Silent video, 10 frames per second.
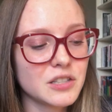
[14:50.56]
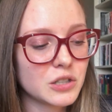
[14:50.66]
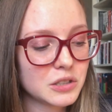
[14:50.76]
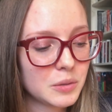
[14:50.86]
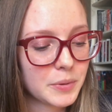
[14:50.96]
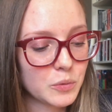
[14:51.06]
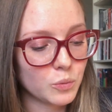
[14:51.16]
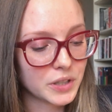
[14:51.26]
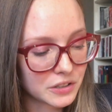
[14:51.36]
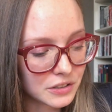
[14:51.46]
are a little bit
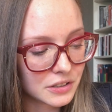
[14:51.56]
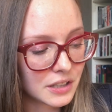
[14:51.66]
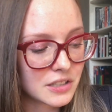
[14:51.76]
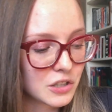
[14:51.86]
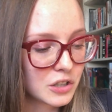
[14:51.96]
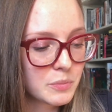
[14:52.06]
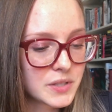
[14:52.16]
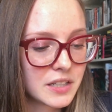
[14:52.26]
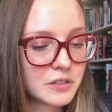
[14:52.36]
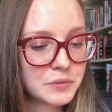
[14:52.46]
weirder in terms
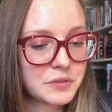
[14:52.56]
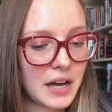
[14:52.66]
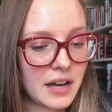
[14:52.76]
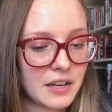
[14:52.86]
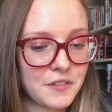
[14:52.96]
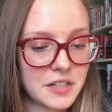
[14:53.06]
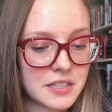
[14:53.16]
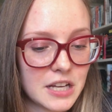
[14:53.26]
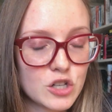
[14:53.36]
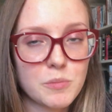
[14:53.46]
of that kind of
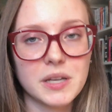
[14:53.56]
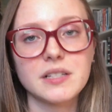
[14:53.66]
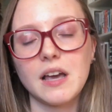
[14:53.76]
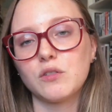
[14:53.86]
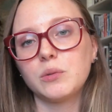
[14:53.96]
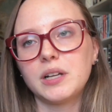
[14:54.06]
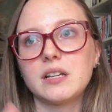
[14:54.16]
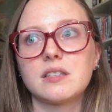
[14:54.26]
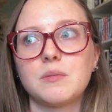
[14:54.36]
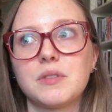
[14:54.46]
annotation because everyone has
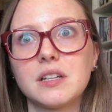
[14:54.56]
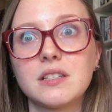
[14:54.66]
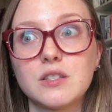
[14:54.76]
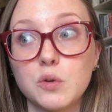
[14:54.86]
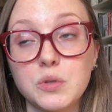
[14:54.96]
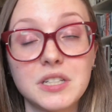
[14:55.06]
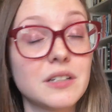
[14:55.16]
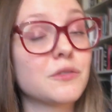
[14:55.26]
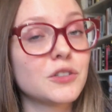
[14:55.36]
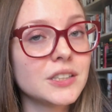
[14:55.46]
something so
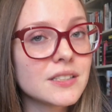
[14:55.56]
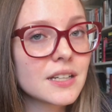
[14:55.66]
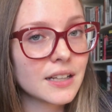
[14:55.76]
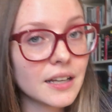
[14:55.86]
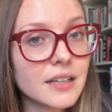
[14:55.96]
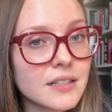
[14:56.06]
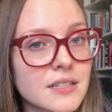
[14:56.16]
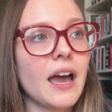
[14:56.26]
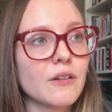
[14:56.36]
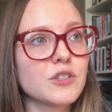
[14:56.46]
different in it.
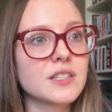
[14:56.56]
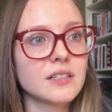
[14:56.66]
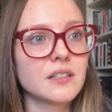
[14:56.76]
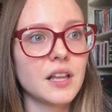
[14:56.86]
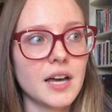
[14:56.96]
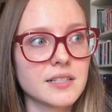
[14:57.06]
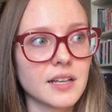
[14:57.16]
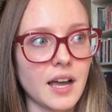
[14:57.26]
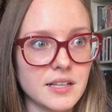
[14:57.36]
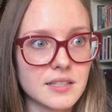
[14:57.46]
Every single classic
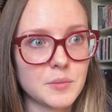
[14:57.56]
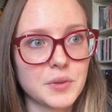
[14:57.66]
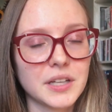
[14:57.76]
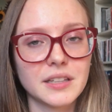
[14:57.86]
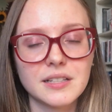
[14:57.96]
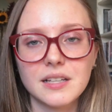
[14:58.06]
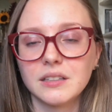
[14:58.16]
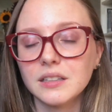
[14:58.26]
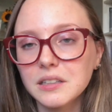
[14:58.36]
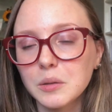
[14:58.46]
has something that's a
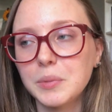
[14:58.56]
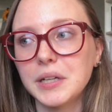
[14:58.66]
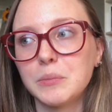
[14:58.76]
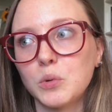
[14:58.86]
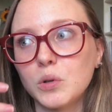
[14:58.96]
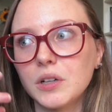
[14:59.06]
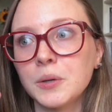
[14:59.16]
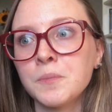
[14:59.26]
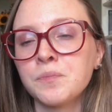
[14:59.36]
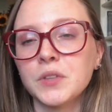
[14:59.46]
little bit more
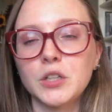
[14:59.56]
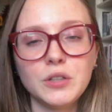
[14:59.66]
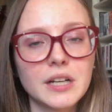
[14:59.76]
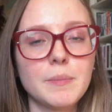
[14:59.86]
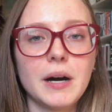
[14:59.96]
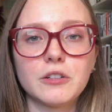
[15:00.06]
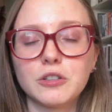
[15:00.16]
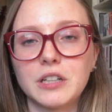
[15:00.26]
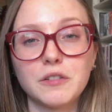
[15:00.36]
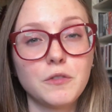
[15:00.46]
unique about it,
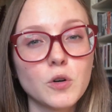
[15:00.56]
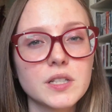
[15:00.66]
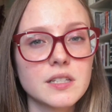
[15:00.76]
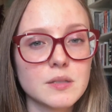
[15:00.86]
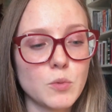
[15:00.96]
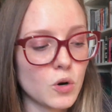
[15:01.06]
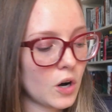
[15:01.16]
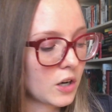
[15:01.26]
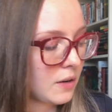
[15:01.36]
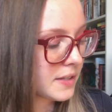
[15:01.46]
that it focuses more
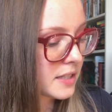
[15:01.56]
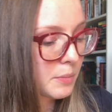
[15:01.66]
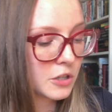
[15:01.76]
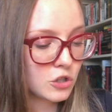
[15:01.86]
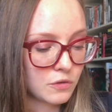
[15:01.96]
on. Obviously, Picture of